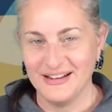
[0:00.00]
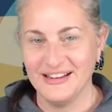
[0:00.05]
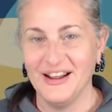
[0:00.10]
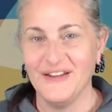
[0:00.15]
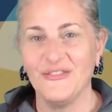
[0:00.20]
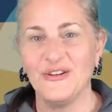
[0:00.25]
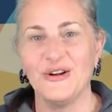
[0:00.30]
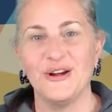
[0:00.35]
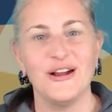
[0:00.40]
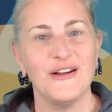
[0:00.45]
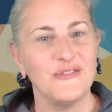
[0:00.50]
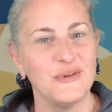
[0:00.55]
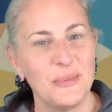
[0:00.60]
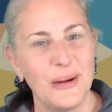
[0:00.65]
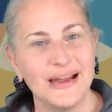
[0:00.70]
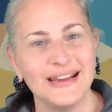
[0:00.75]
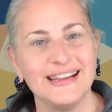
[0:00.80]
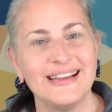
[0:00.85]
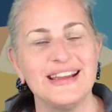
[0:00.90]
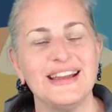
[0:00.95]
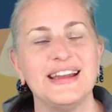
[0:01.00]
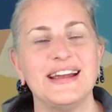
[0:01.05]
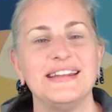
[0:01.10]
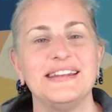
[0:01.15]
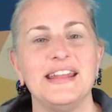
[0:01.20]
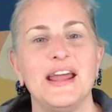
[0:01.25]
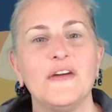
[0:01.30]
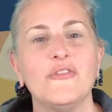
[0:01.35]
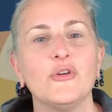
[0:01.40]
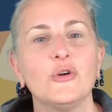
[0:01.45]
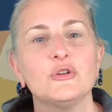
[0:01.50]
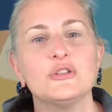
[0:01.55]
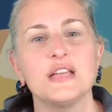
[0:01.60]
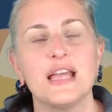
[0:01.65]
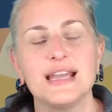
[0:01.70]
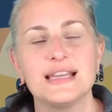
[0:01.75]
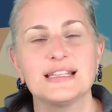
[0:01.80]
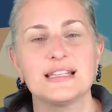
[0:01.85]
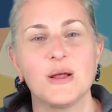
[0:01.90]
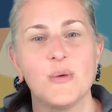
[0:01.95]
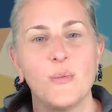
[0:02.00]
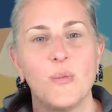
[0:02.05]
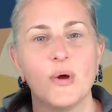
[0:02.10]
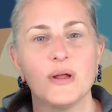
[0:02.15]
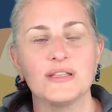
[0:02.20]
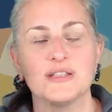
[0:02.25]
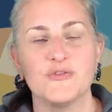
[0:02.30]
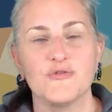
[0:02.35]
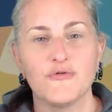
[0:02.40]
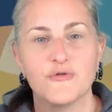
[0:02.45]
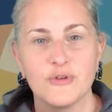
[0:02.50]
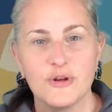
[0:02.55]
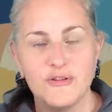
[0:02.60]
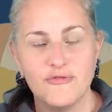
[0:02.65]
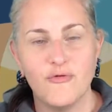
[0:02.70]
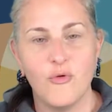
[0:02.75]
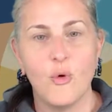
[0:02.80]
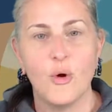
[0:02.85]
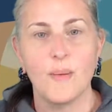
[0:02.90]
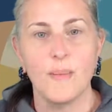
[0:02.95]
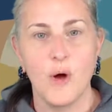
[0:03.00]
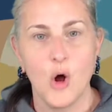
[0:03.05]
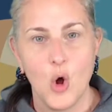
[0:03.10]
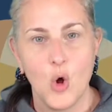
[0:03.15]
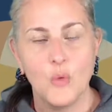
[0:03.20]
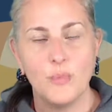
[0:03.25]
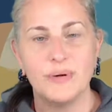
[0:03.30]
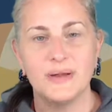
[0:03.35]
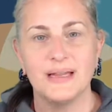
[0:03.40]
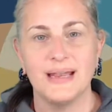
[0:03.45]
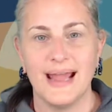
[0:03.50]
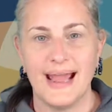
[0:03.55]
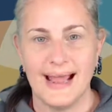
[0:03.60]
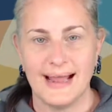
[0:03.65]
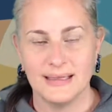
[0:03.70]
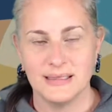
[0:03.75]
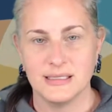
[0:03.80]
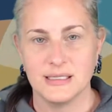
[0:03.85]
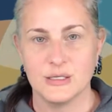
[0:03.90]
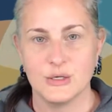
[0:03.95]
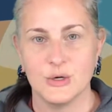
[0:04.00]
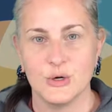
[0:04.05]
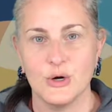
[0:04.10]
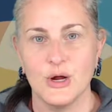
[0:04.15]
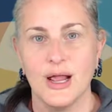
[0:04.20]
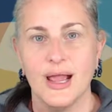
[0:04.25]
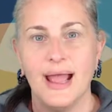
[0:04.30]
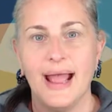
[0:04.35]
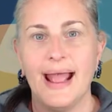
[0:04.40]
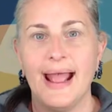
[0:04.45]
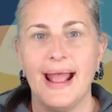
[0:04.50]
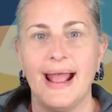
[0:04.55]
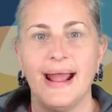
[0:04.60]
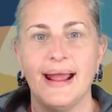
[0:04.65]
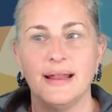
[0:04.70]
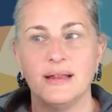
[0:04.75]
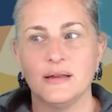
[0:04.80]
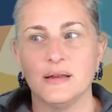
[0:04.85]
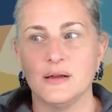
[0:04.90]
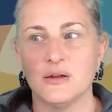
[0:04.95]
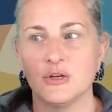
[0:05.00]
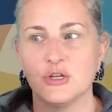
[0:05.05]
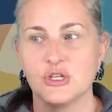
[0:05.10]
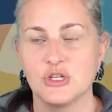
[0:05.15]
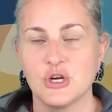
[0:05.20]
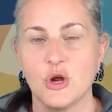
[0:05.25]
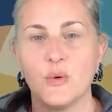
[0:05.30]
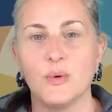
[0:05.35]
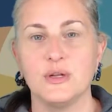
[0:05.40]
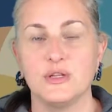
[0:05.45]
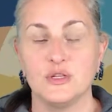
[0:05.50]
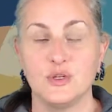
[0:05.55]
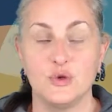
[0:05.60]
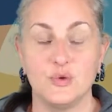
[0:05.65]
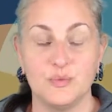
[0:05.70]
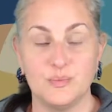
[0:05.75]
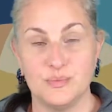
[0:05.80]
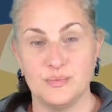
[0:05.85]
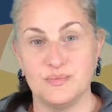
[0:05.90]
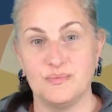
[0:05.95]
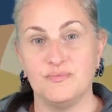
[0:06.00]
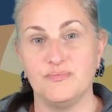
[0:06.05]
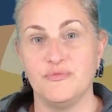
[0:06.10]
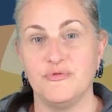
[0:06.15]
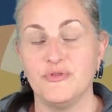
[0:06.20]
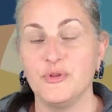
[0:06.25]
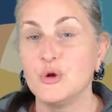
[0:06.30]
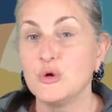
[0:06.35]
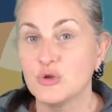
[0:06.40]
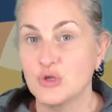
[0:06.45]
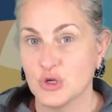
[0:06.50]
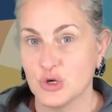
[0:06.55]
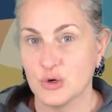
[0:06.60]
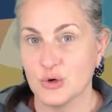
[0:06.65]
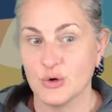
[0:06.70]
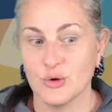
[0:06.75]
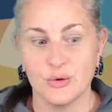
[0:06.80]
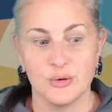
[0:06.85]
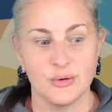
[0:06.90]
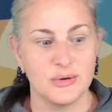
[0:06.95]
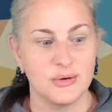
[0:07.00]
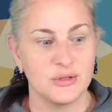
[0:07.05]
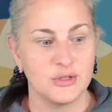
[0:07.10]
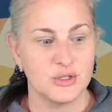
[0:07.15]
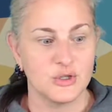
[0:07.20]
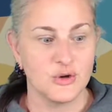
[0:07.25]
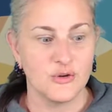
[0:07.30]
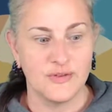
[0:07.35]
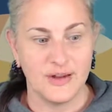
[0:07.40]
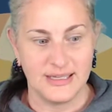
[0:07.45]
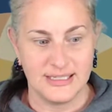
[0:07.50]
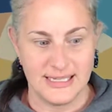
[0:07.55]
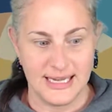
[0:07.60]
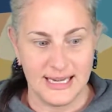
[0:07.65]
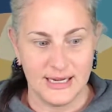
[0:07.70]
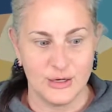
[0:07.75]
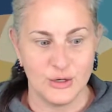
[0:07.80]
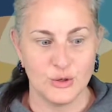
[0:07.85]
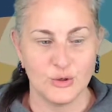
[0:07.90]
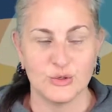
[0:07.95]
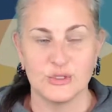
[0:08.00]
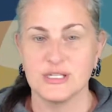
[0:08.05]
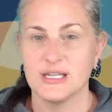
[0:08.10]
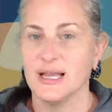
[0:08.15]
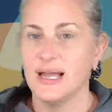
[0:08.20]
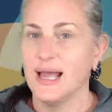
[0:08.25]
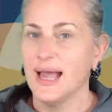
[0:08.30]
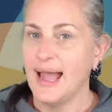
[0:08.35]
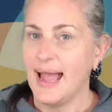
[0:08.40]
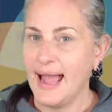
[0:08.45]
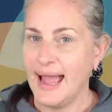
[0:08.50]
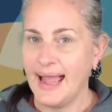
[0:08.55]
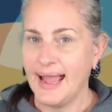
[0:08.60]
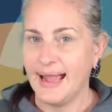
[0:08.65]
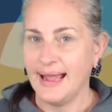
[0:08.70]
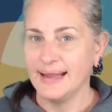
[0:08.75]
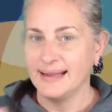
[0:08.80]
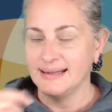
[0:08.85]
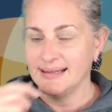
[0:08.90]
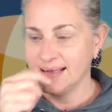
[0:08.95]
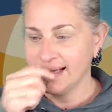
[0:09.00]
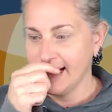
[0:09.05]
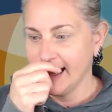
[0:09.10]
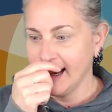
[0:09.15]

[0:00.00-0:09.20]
Never take someone's free-form open answer and show it to future survey takers and